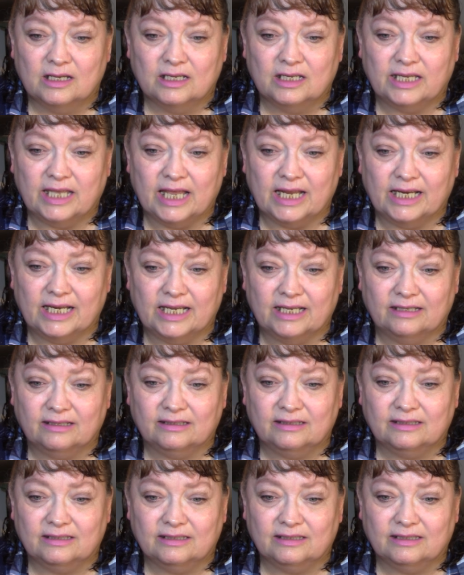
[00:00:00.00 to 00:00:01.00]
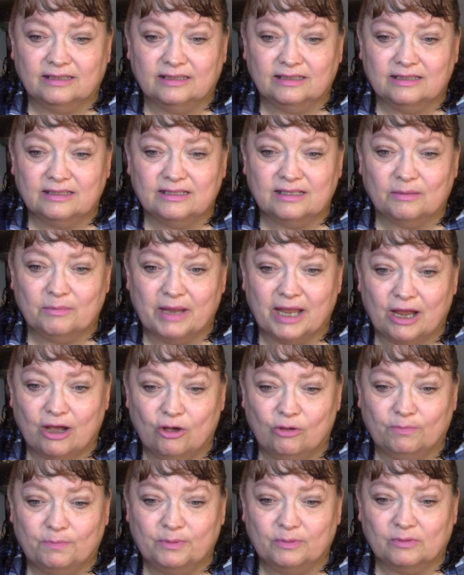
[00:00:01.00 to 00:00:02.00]
getting some
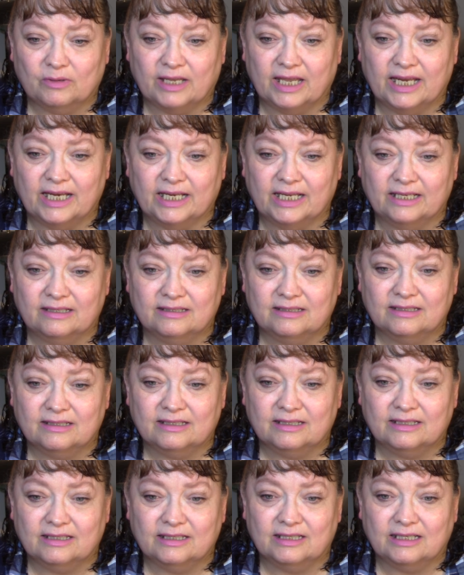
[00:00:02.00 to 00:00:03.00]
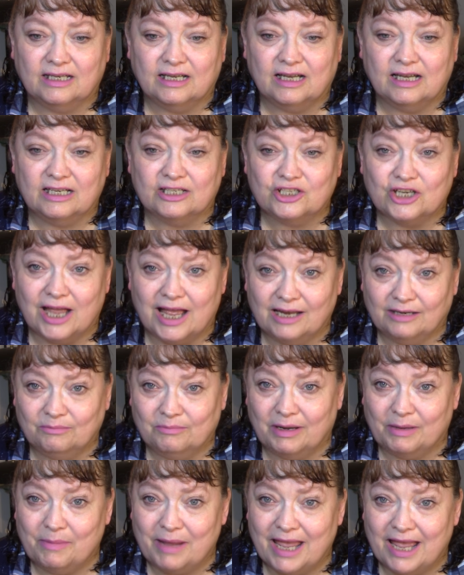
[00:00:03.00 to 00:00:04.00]
help getting a shot in
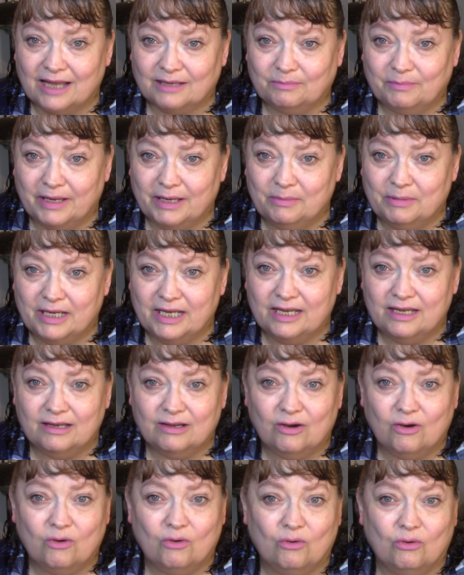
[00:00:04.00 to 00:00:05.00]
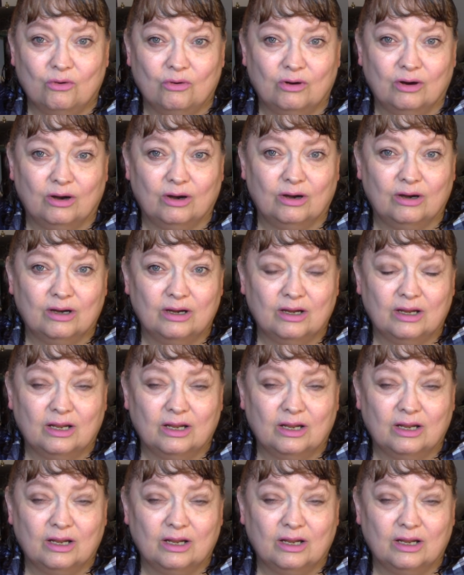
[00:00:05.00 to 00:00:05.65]
my back maybe or